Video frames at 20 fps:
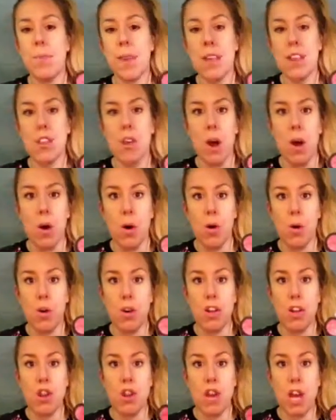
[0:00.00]
It's called
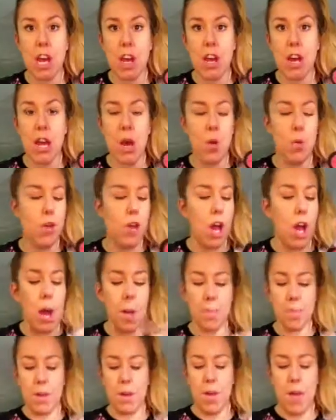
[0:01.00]
Cherry on
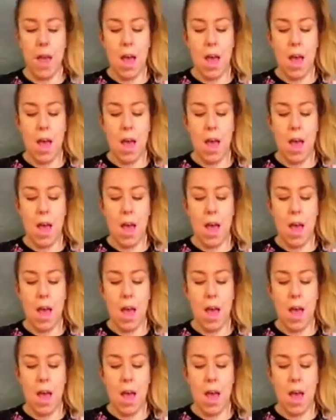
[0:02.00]
Top.